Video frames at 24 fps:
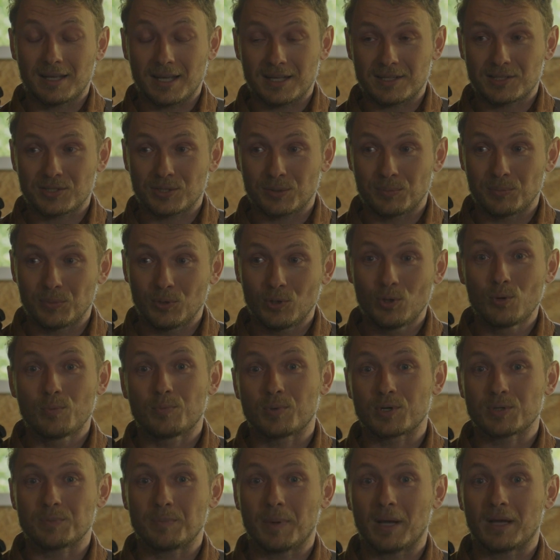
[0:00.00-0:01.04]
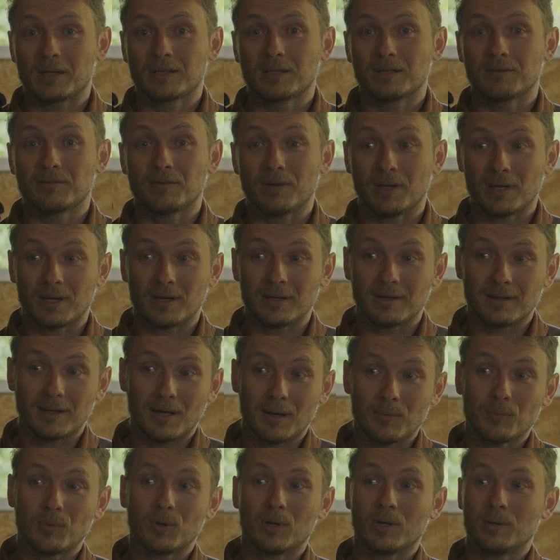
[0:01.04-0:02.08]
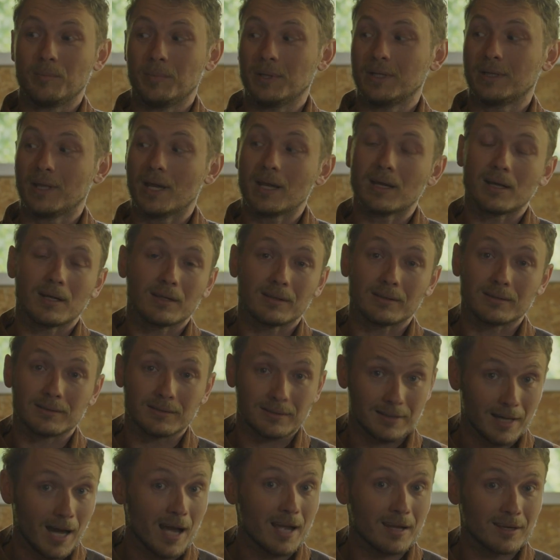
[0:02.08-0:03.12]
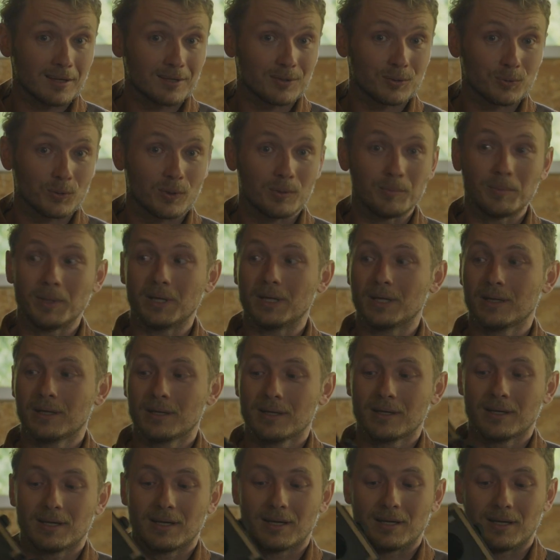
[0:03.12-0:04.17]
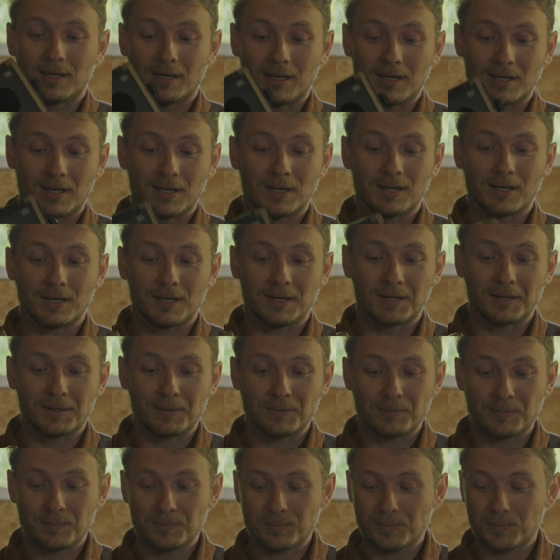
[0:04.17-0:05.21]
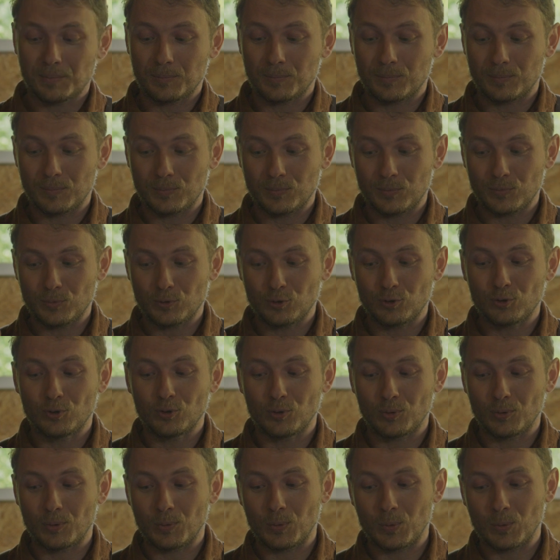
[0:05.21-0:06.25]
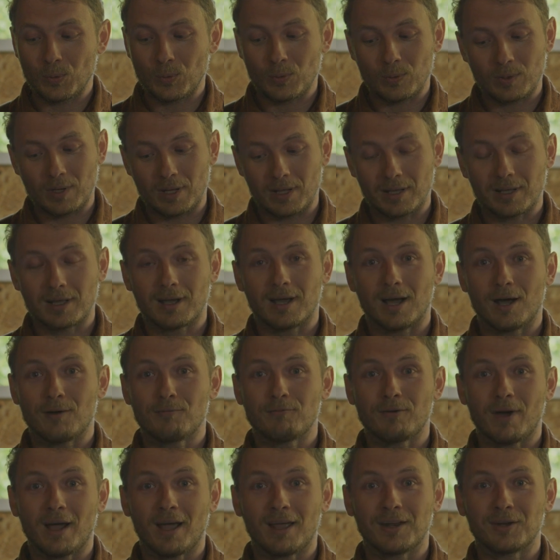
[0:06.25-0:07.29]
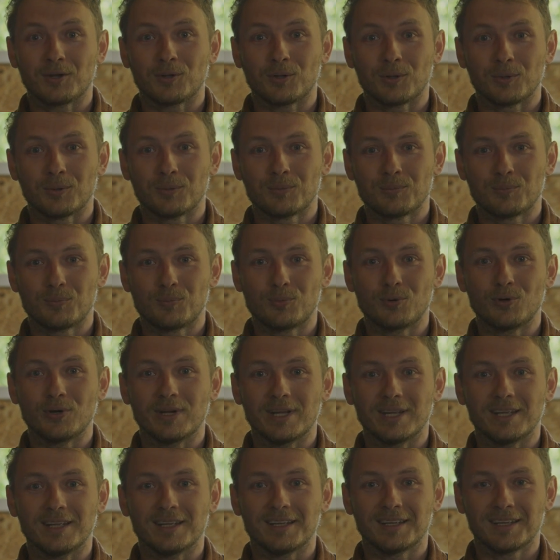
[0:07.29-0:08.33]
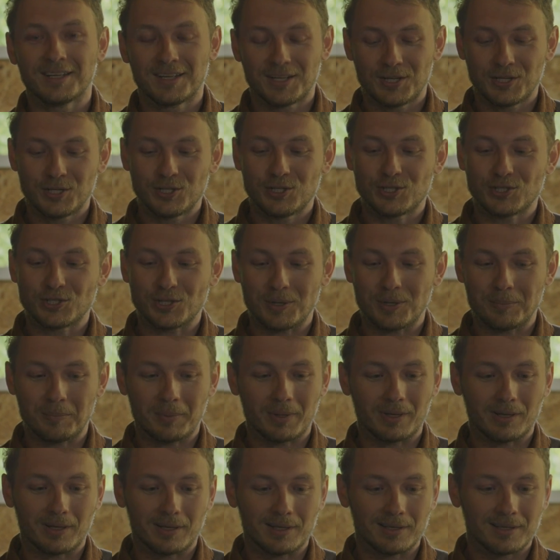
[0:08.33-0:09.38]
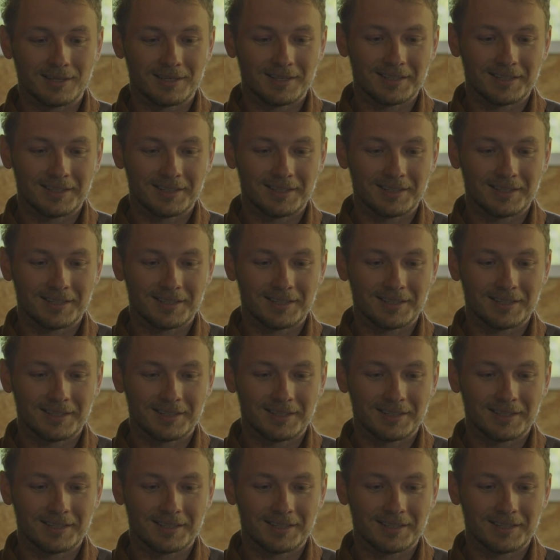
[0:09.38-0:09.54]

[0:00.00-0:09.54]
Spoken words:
get some new perspective. And I'm going to be taking the Eikan with me to do like a final pre-shipping